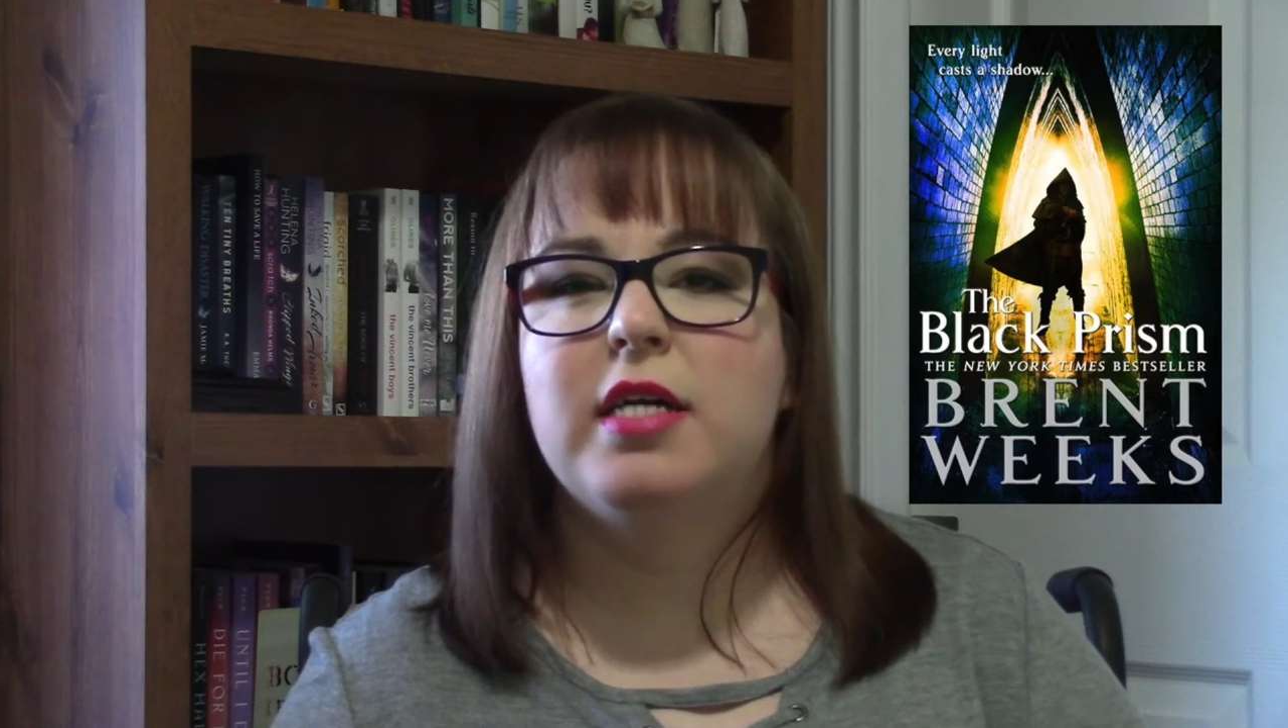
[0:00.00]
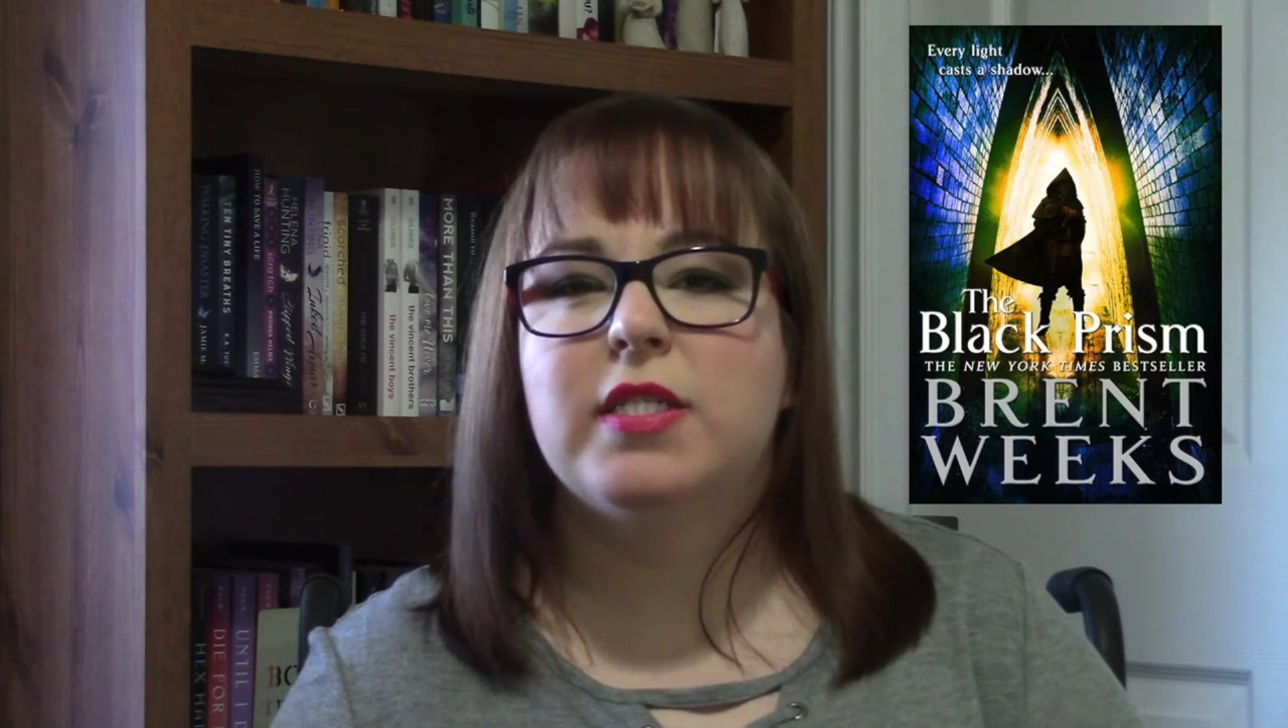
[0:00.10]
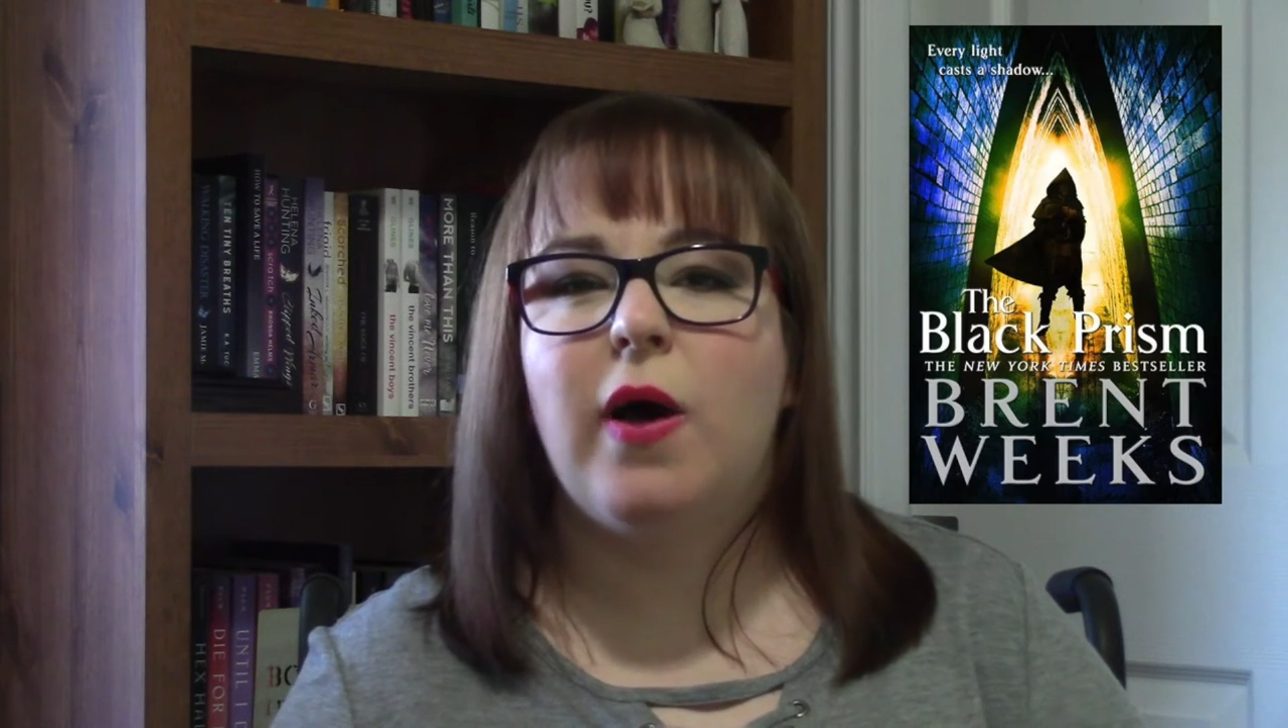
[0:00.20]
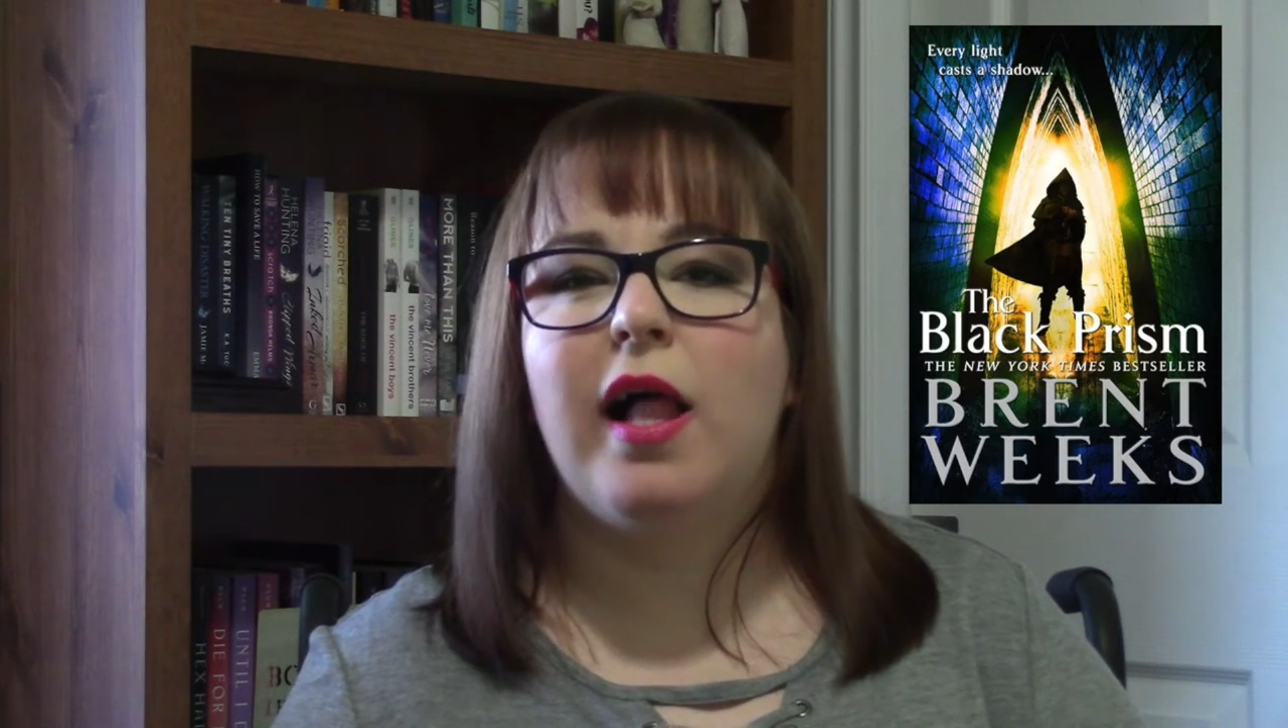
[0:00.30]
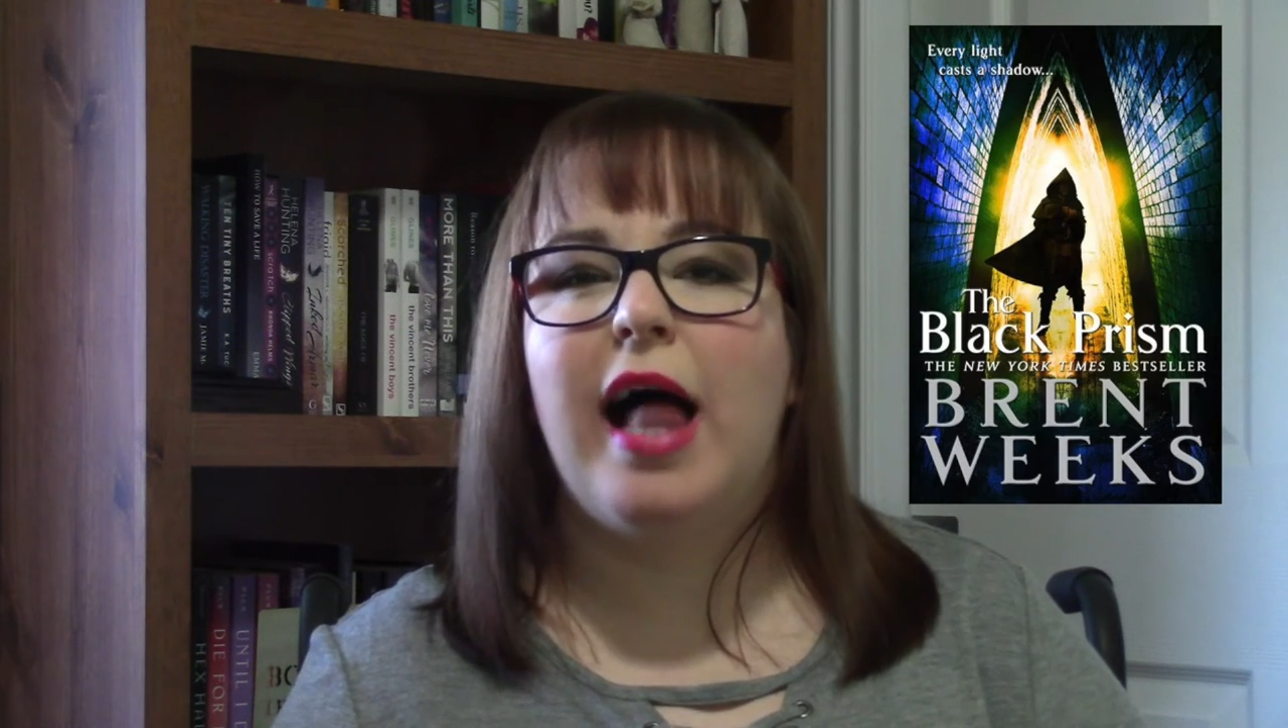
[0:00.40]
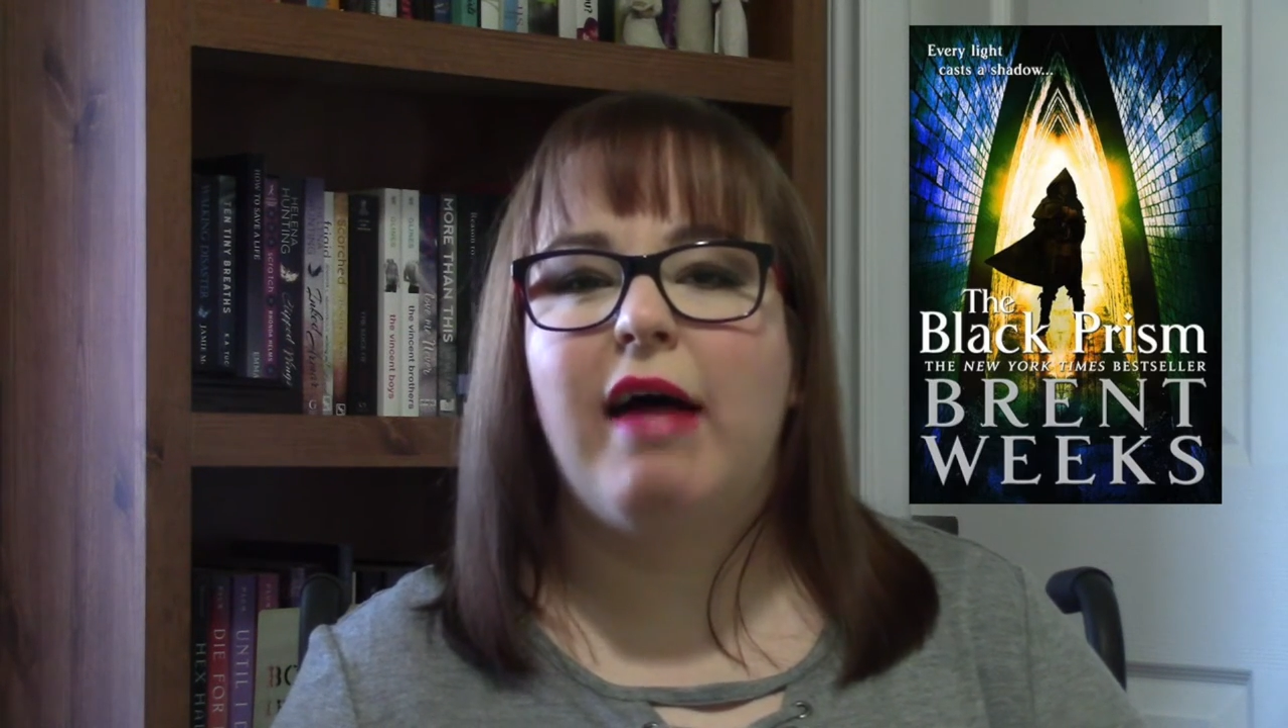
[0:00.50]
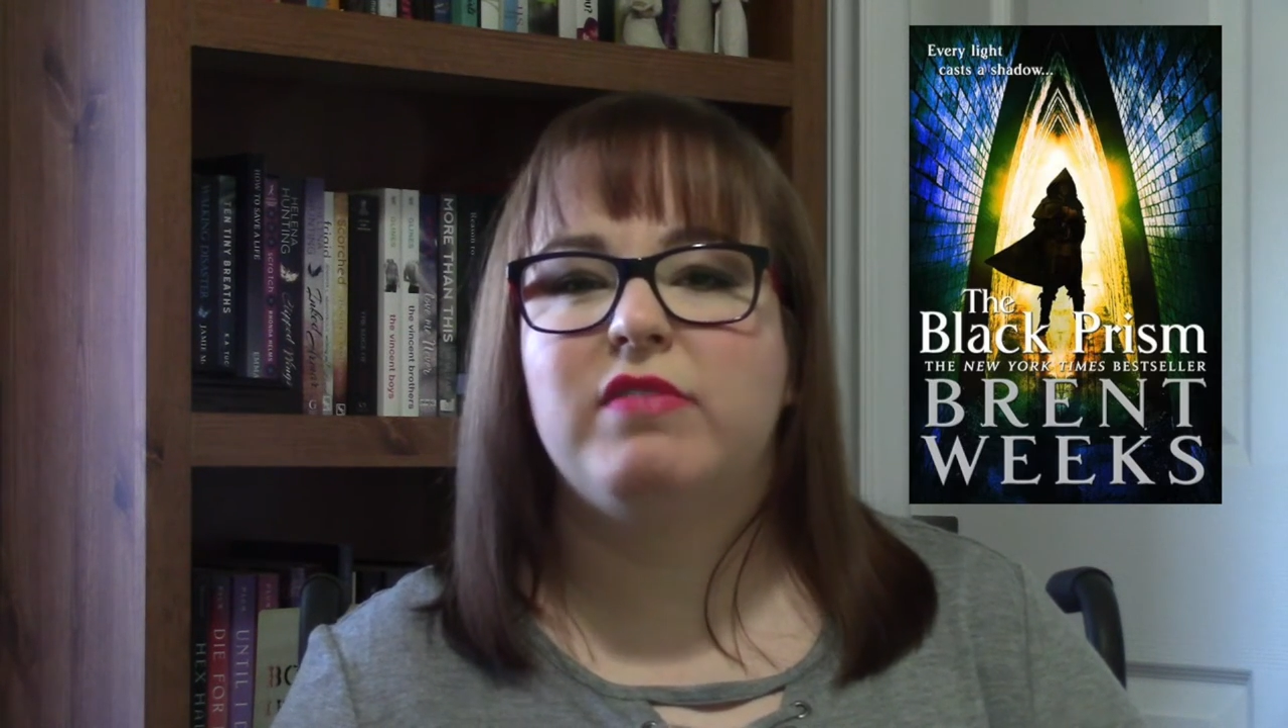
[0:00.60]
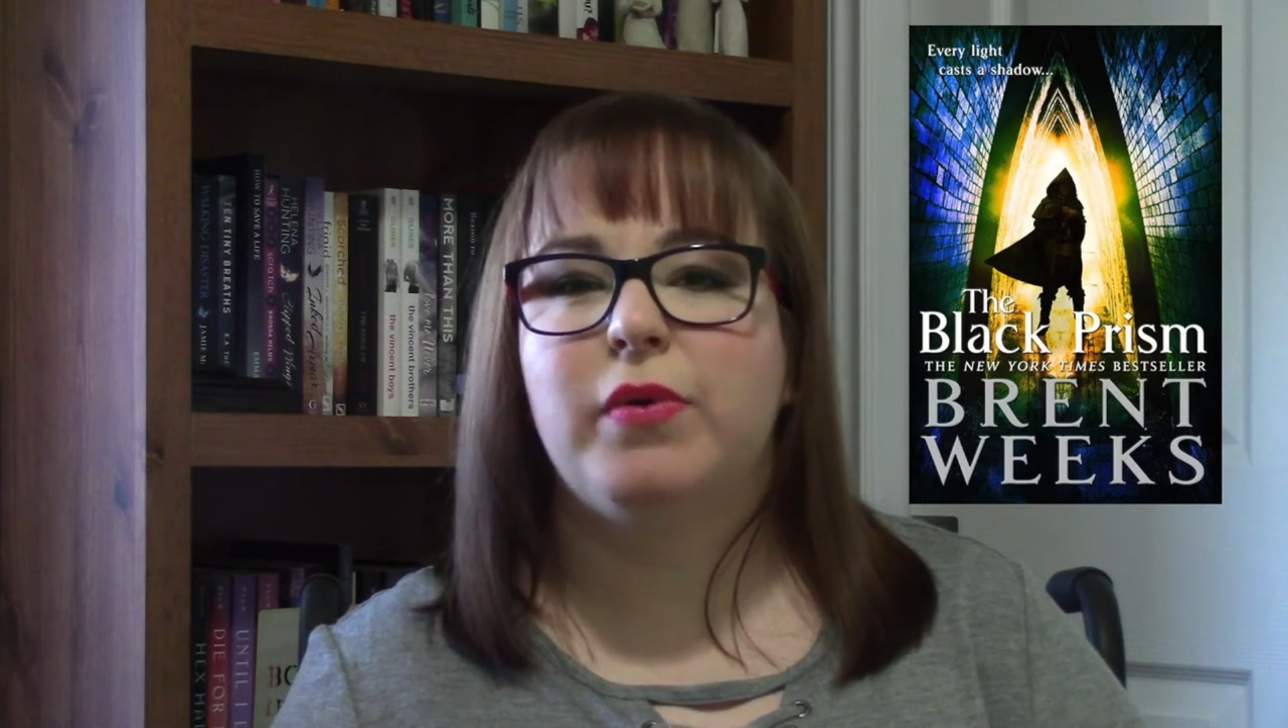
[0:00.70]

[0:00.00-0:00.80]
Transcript: so I'll have